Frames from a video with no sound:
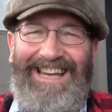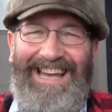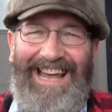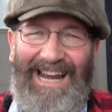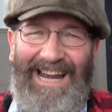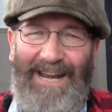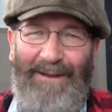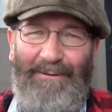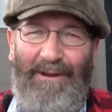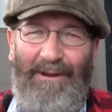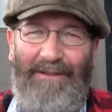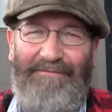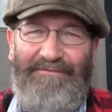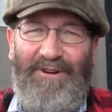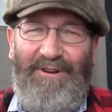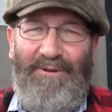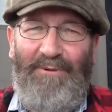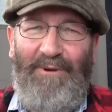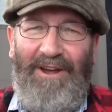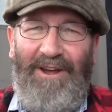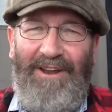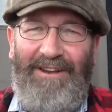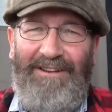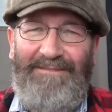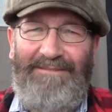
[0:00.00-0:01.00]
Hello
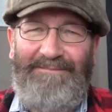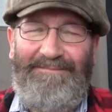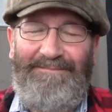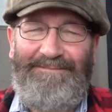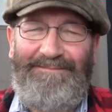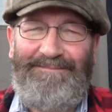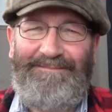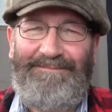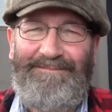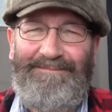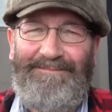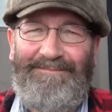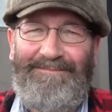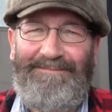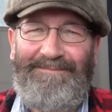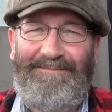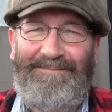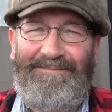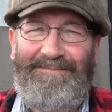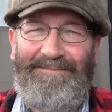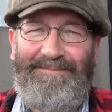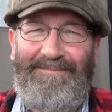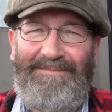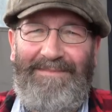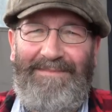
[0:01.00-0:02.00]
everyone.
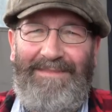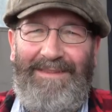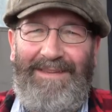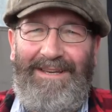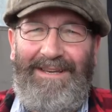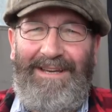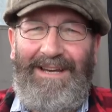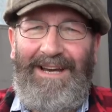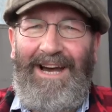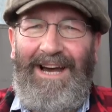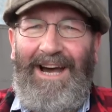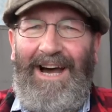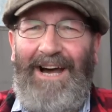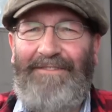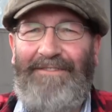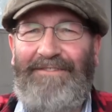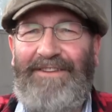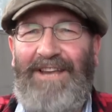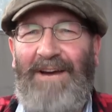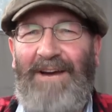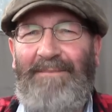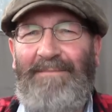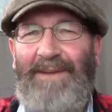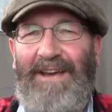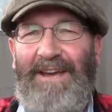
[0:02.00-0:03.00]
I've
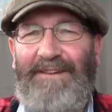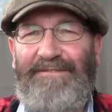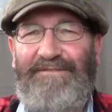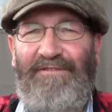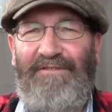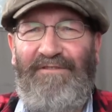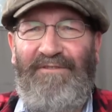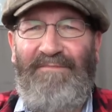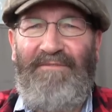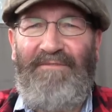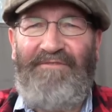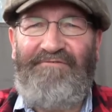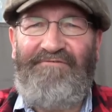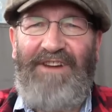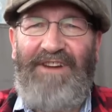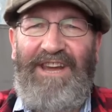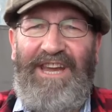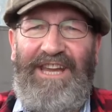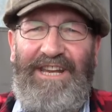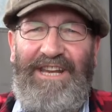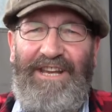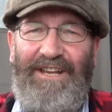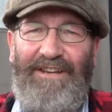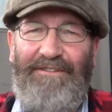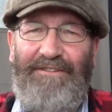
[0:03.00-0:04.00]
come out of the
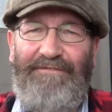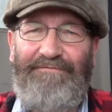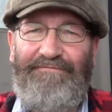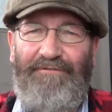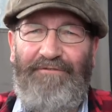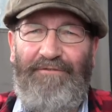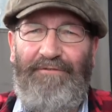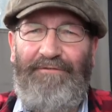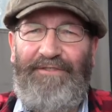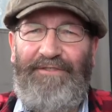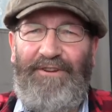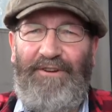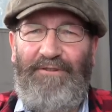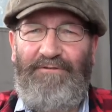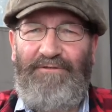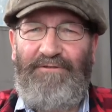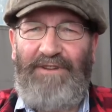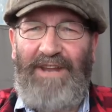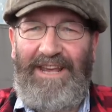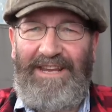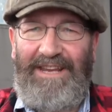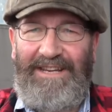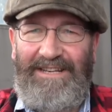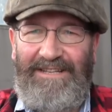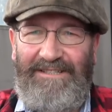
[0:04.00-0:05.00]
marina for a few
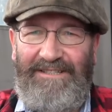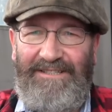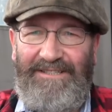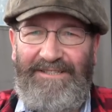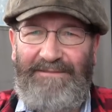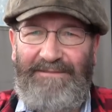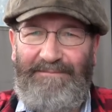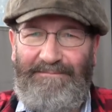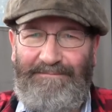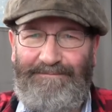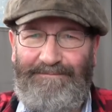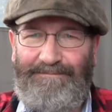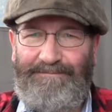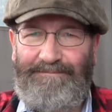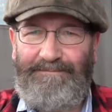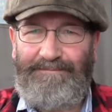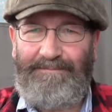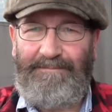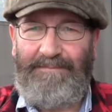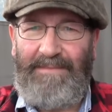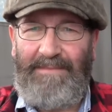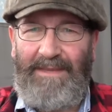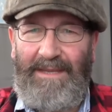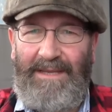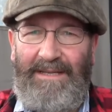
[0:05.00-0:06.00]
days
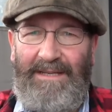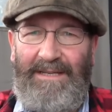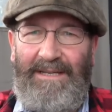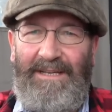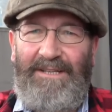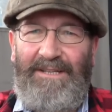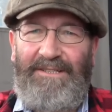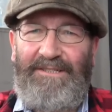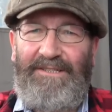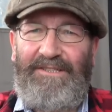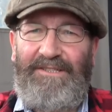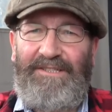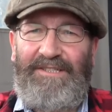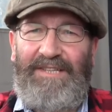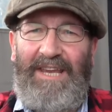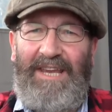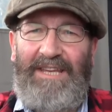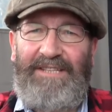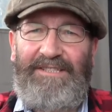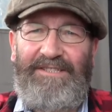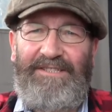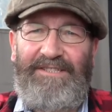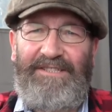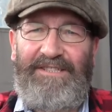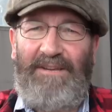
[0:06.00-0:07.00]
to
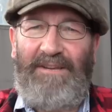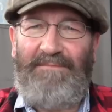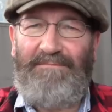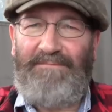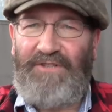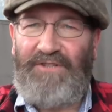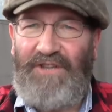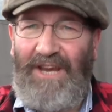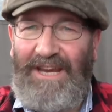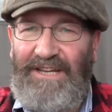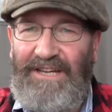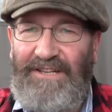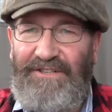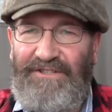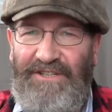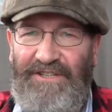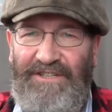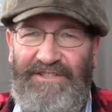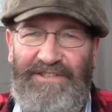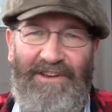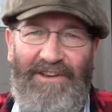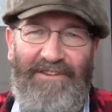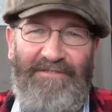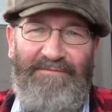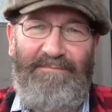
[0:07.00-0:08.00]
test some
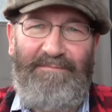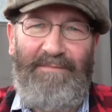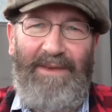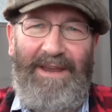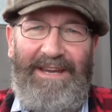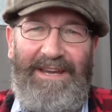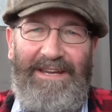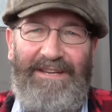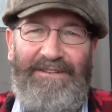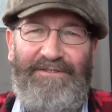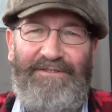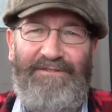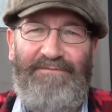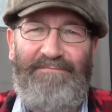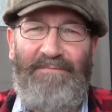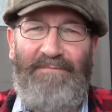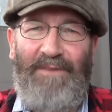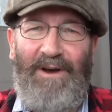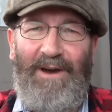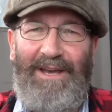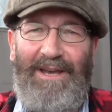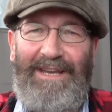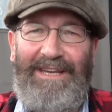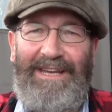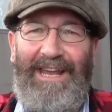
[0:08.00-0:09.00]
changes I've made to
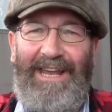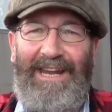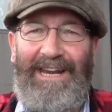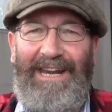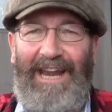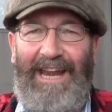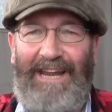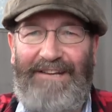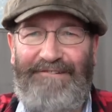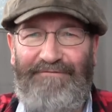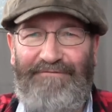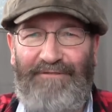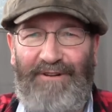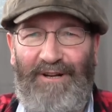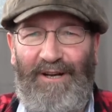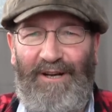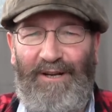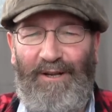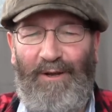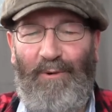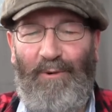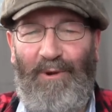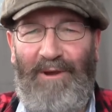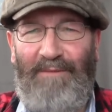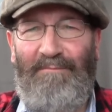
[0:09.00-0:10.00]
my electrical
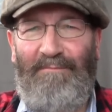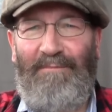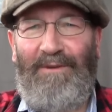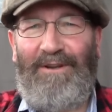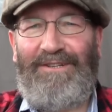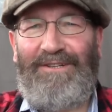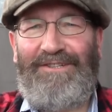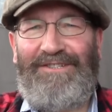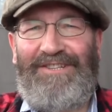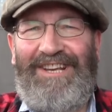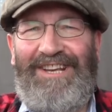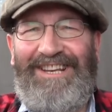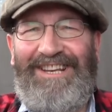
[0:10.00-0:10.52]
equipment.